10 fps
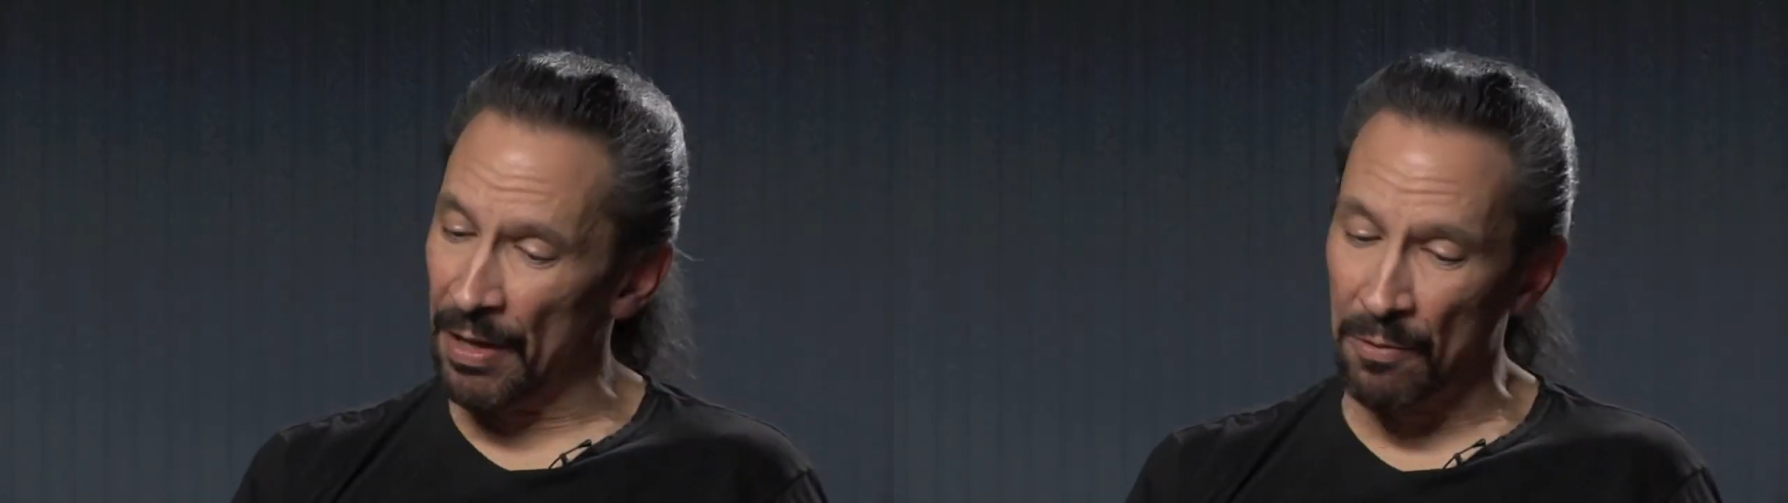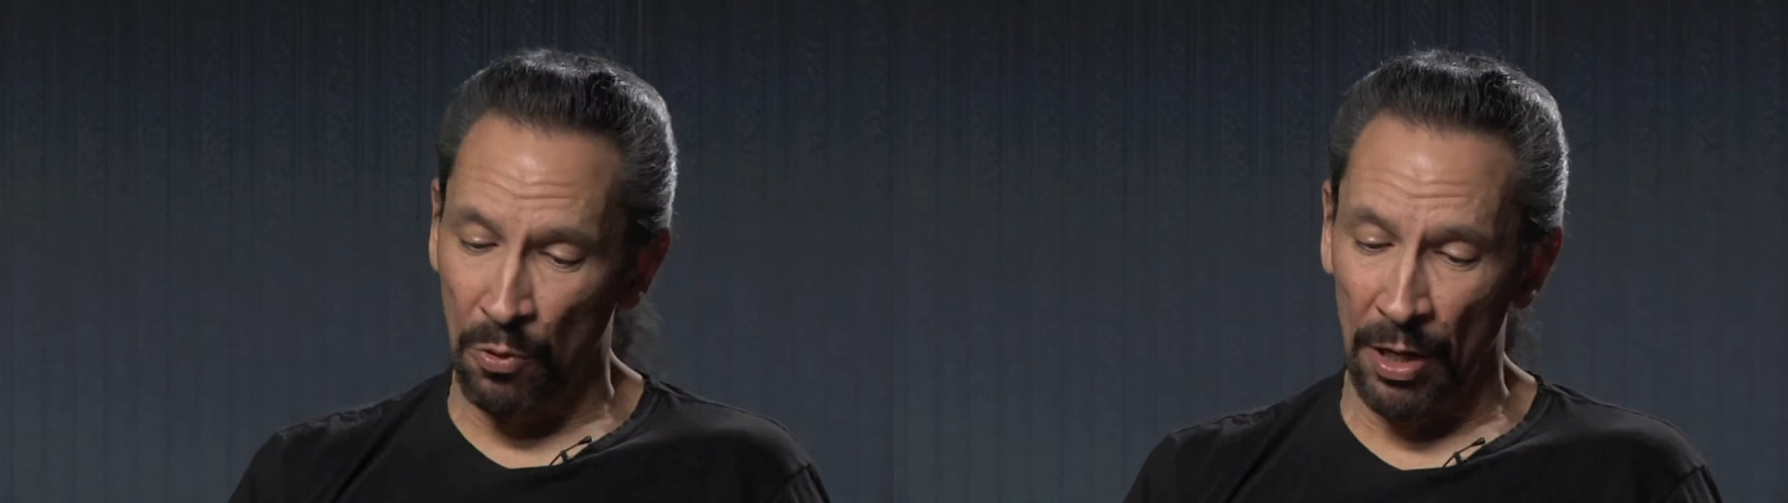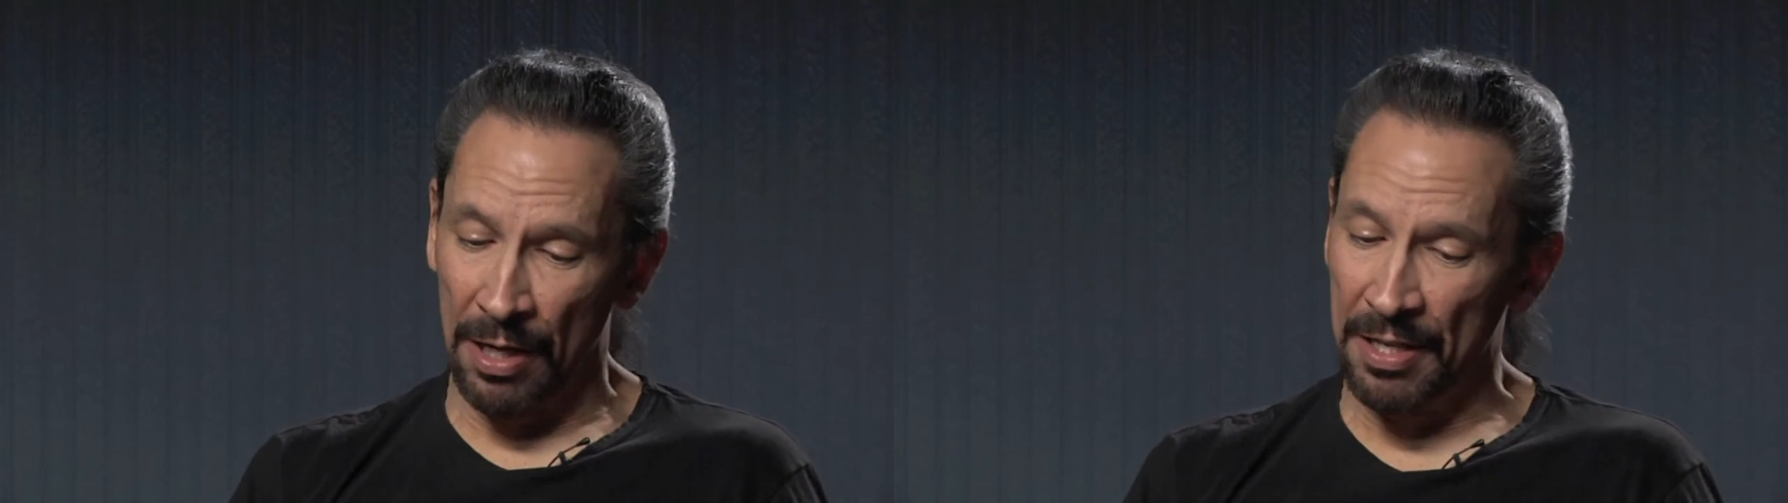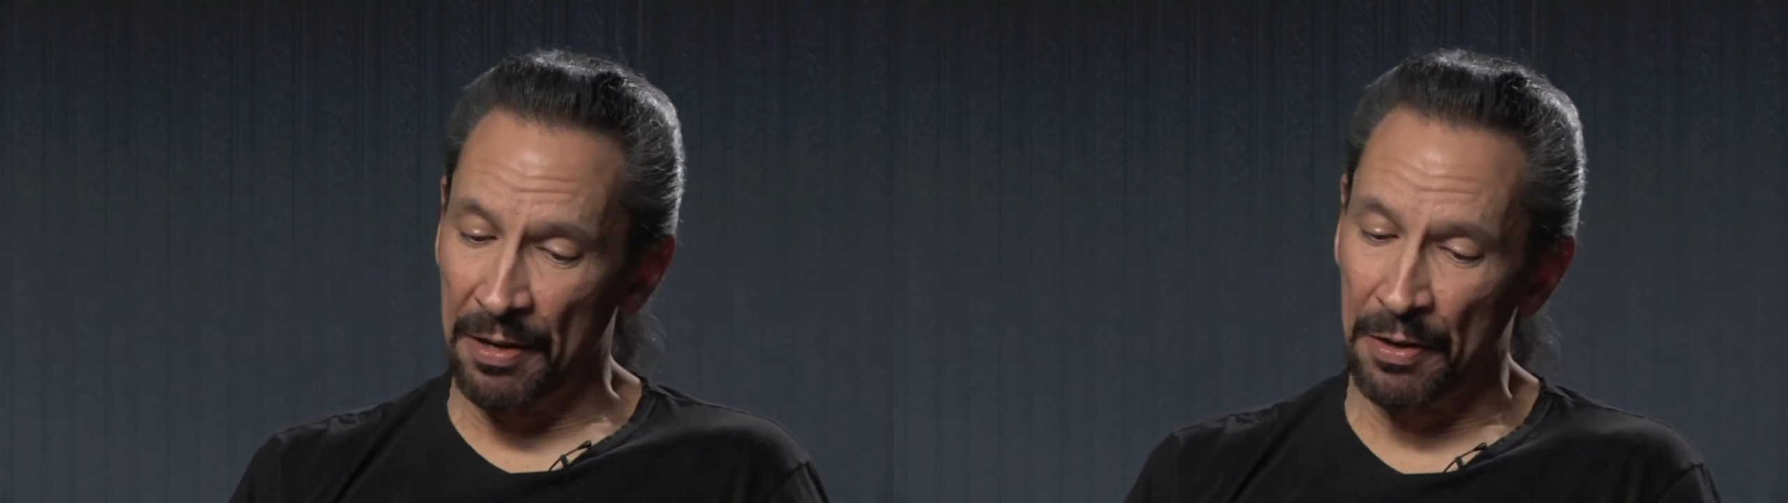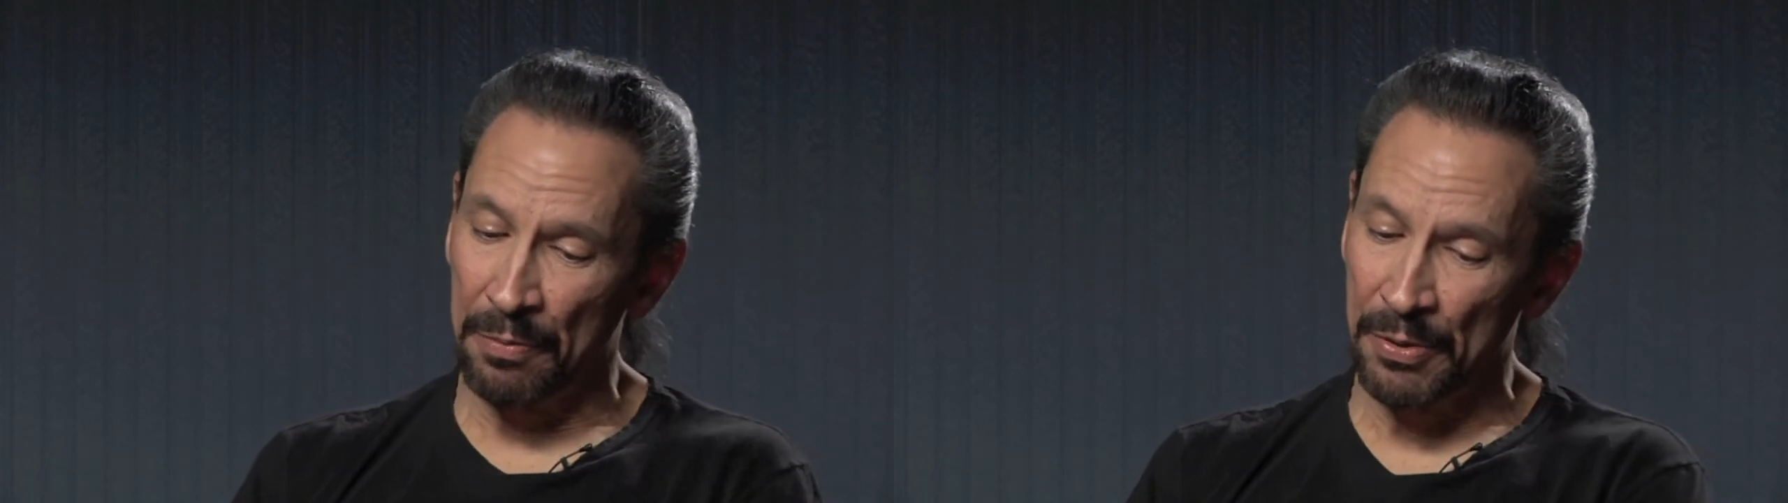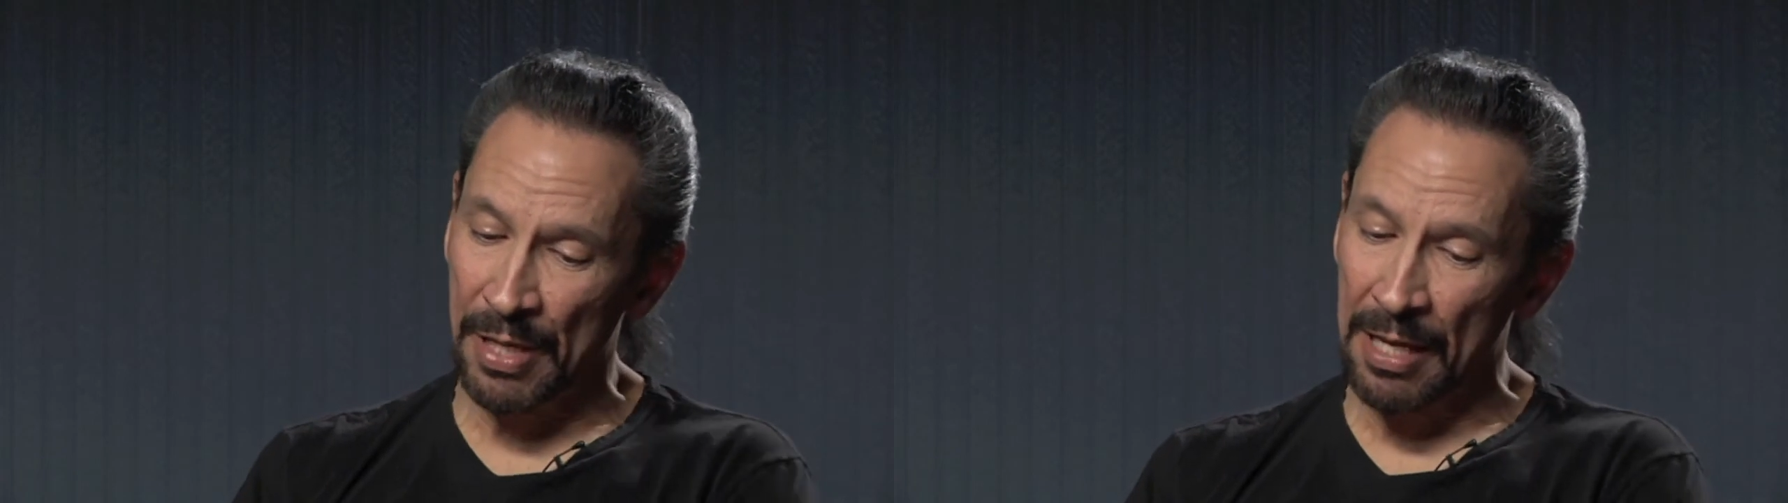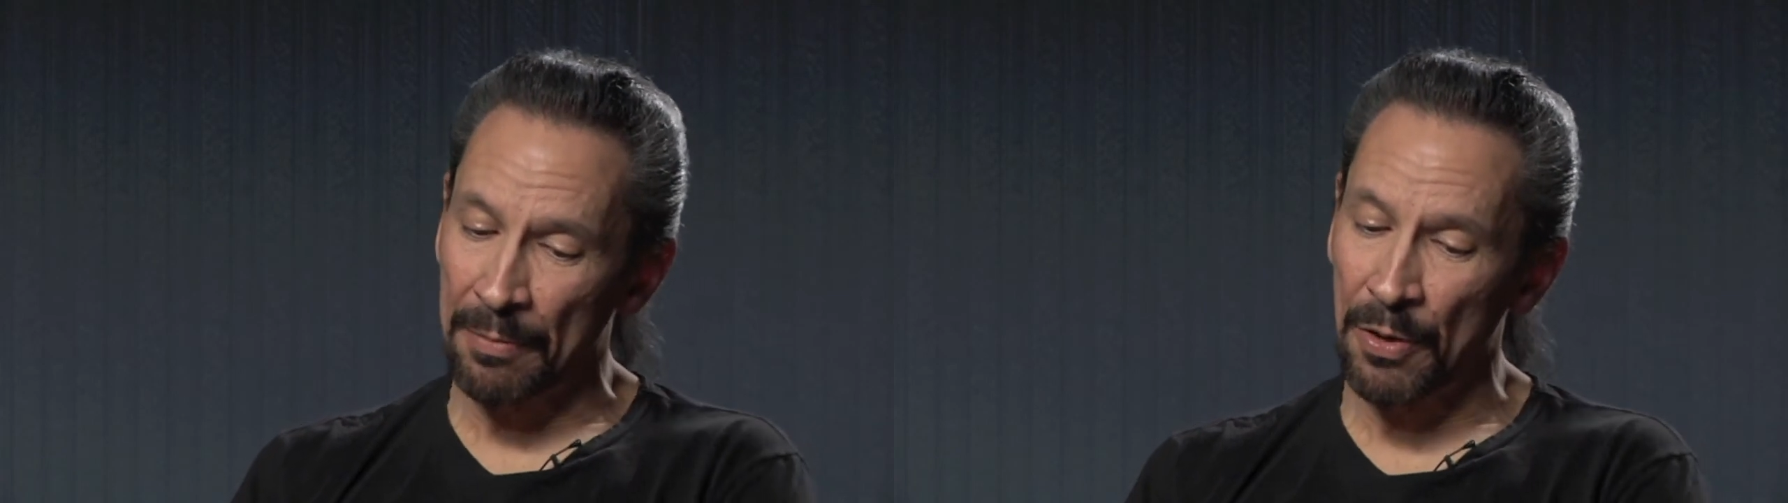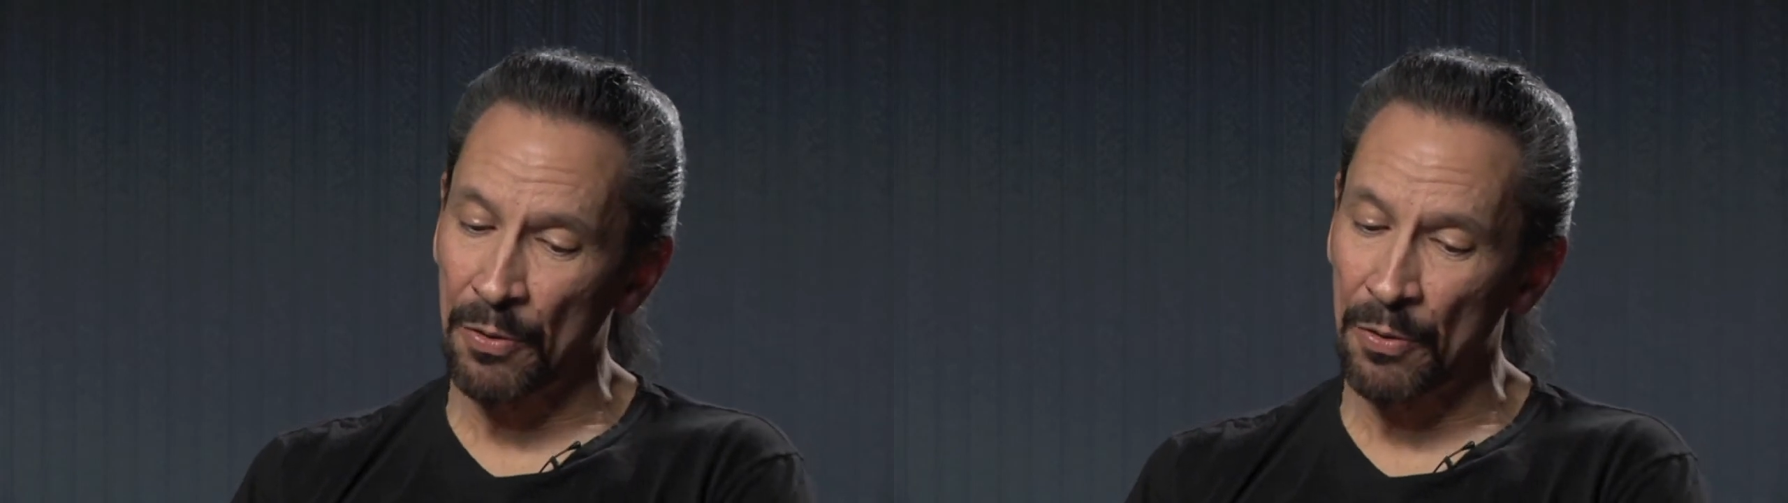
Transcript: the Royal Ontario Museum,